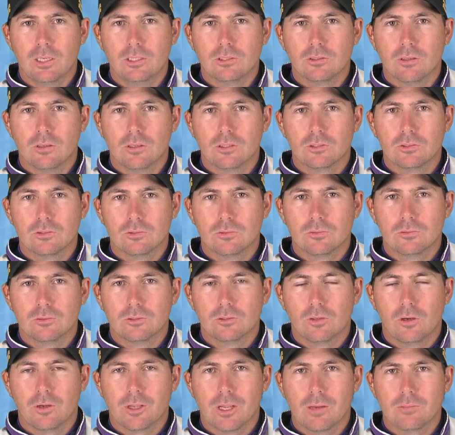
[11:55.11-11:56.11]
He's got to
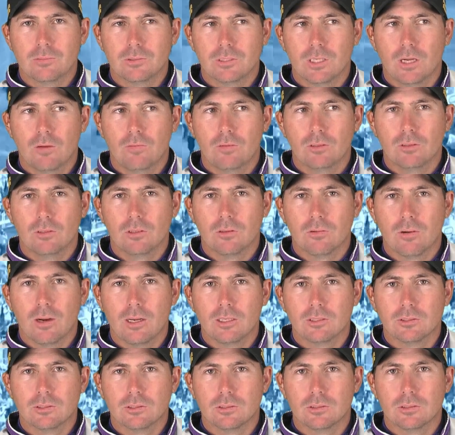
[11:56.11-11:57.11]
try and get himself into the
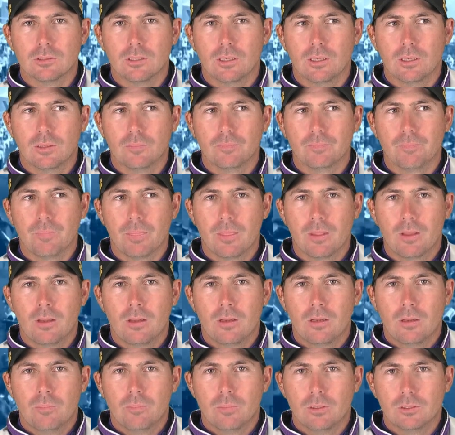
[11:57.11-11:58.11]
race, and
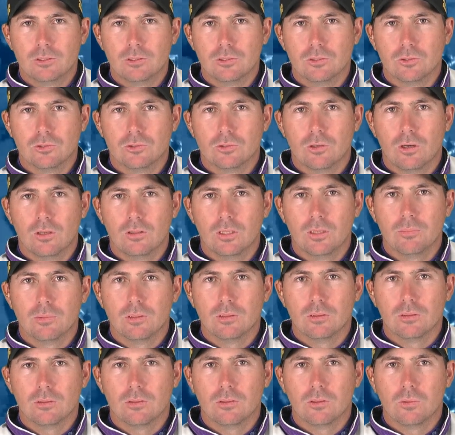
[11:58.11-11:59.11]
but still try and
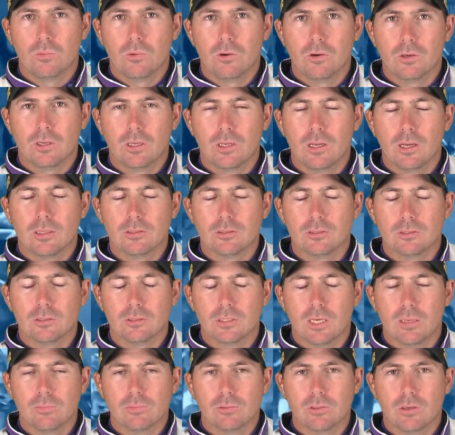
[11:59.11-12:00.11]
limit the work he does at the
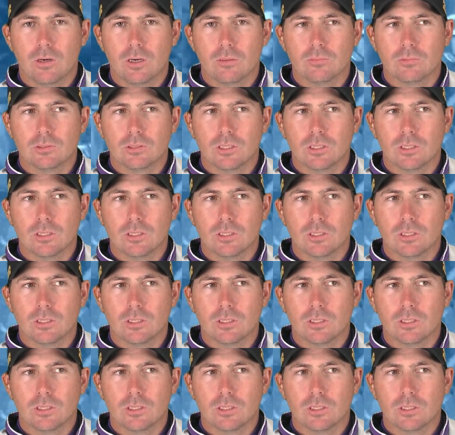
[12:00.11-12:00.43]
same time.